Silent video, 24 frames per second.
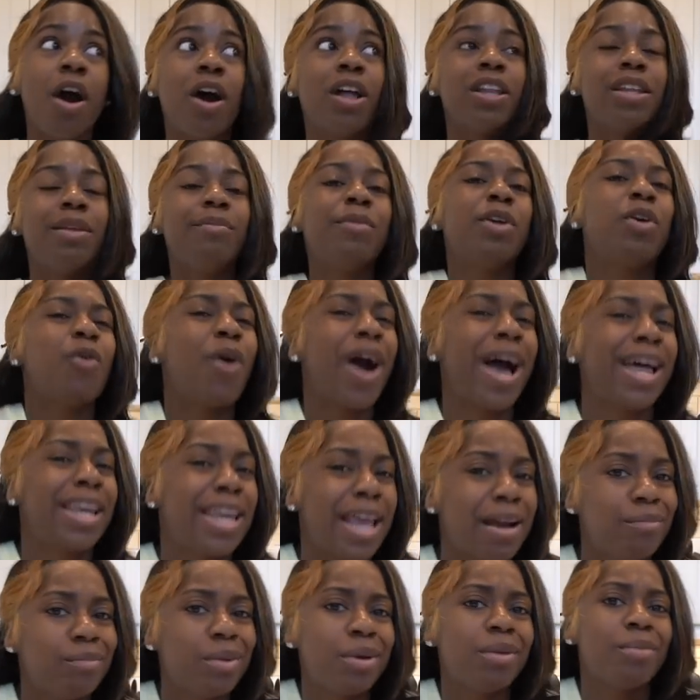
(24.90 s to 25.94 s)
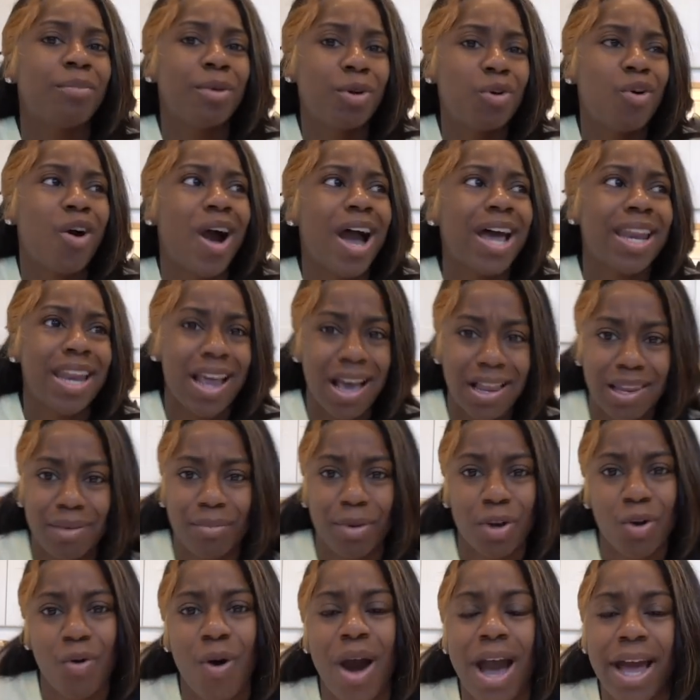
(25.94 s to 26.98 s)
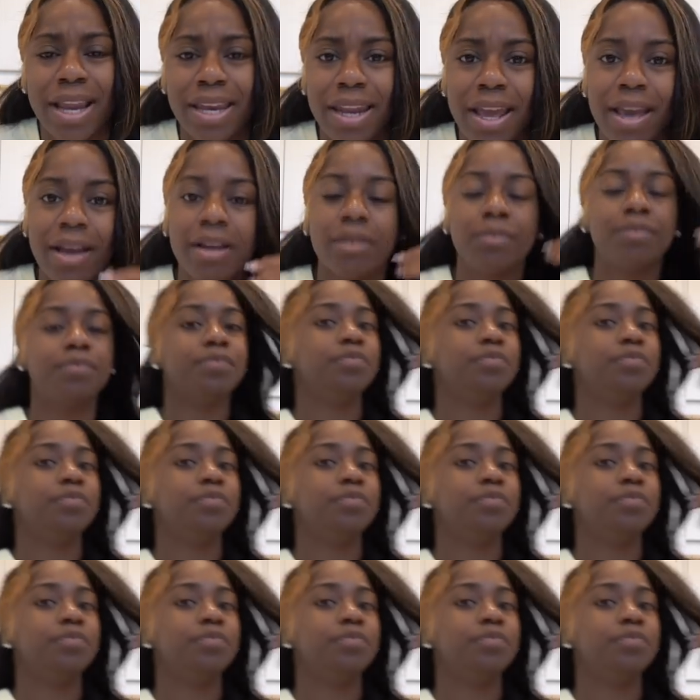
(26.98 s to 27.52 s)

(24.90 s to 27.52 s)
Let me quiet down.